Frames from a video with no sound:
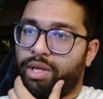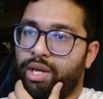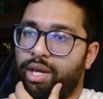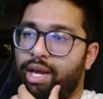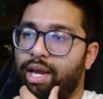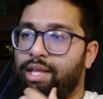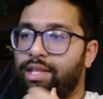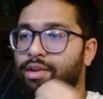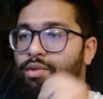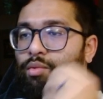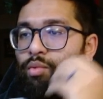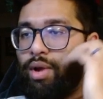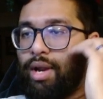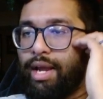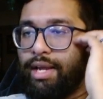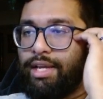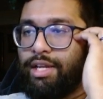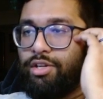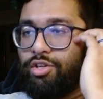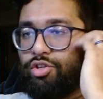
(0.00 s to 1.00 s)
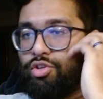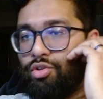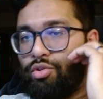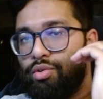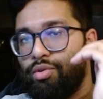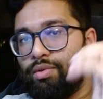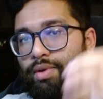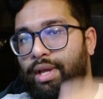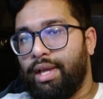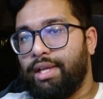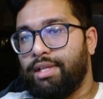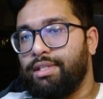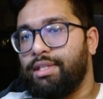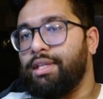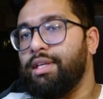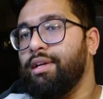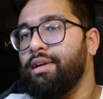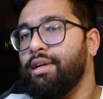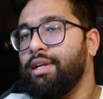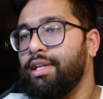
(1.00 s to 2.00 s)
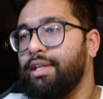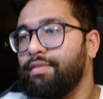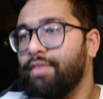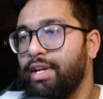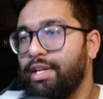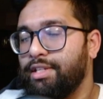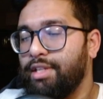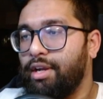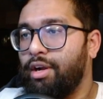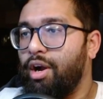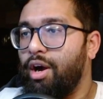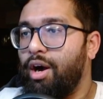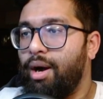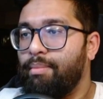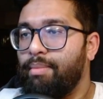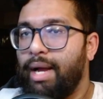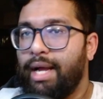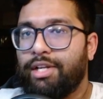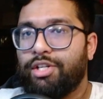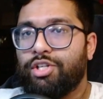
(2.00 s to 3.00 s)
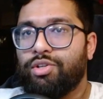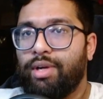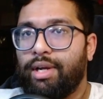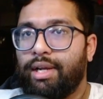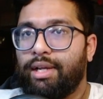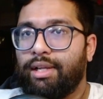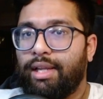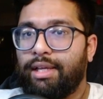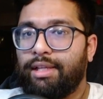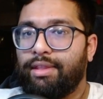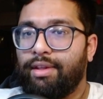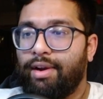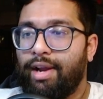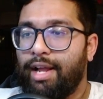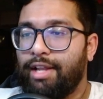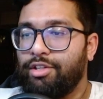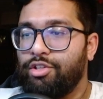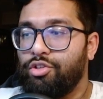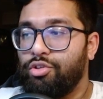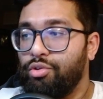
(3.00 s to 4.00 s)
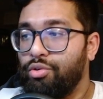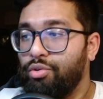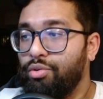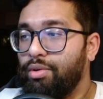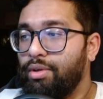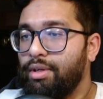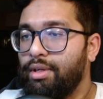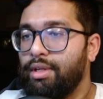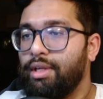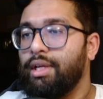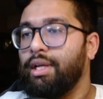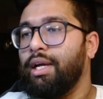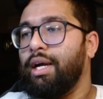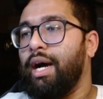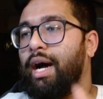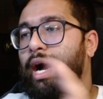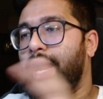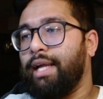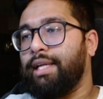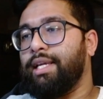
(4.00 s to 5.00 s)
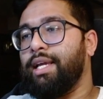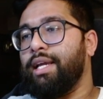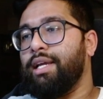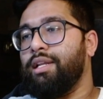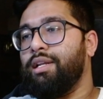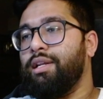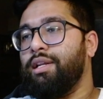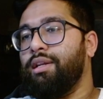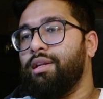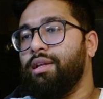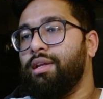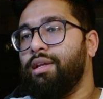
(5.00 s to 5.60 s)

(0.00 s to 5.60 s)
And then what I can do is here, even as a combat trick, like they're at two, I can